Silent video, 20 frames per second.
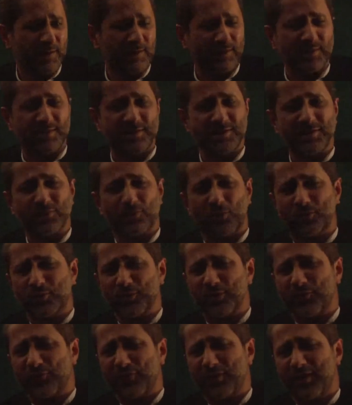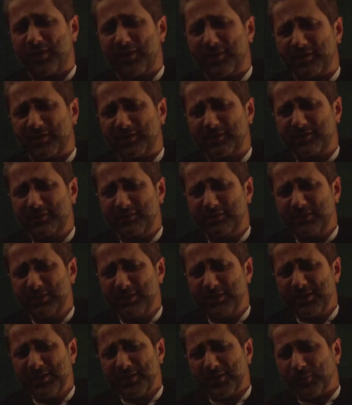This is what we find.
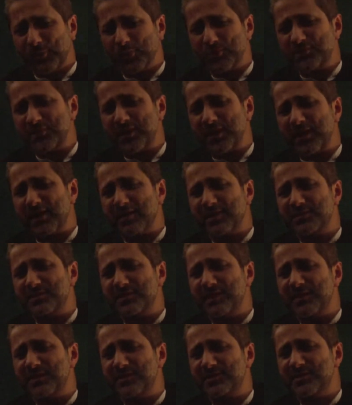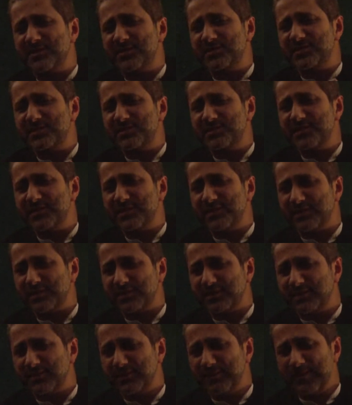Hussein ascends his
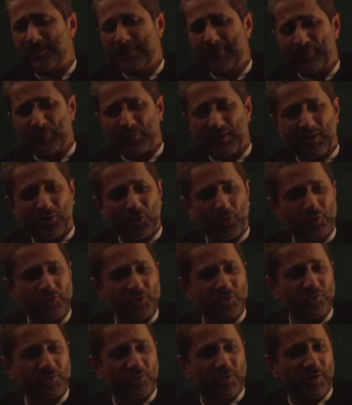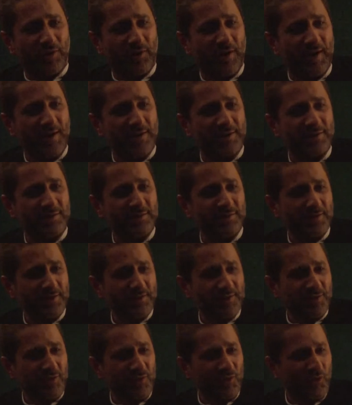steed, looks to the right,
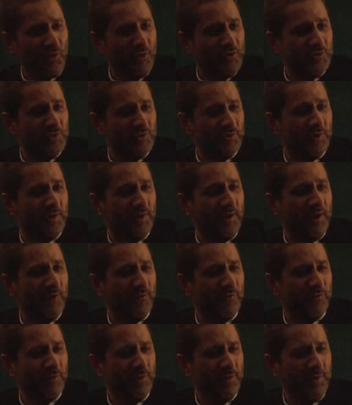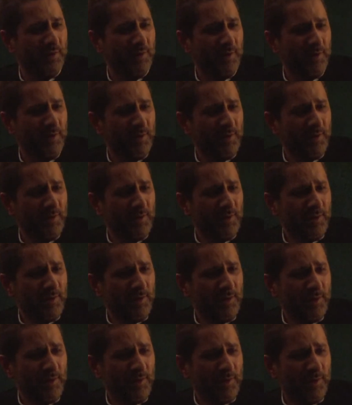looks to the left,
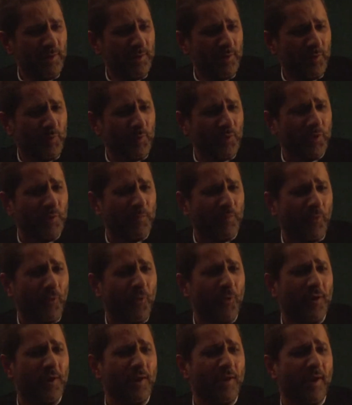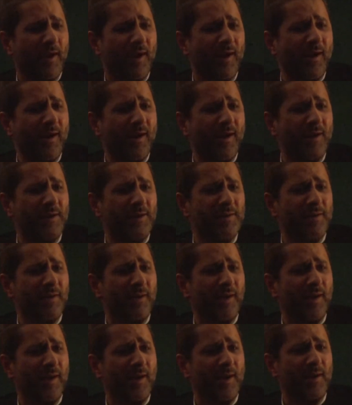with a broken heart
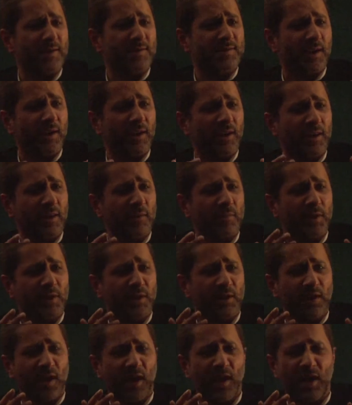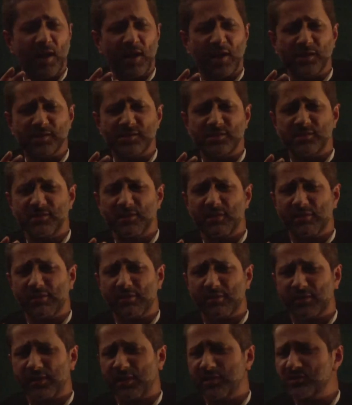cries, Hal min Nasir
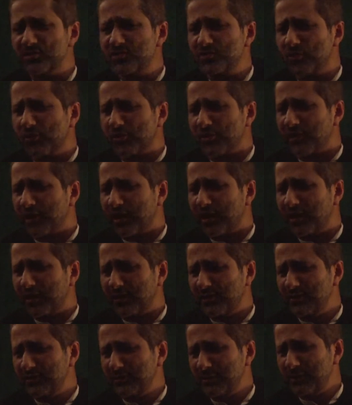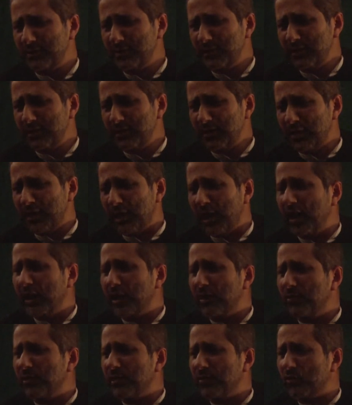yansurna,
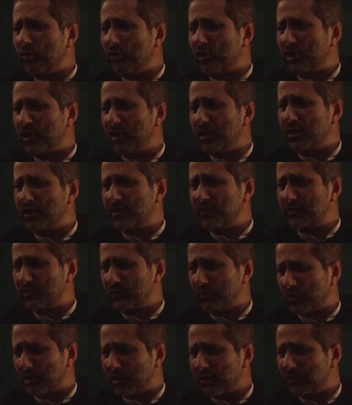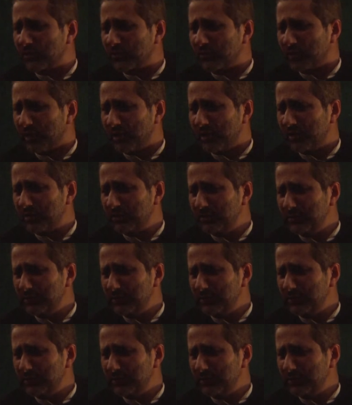Hal min Mughith yughithuna.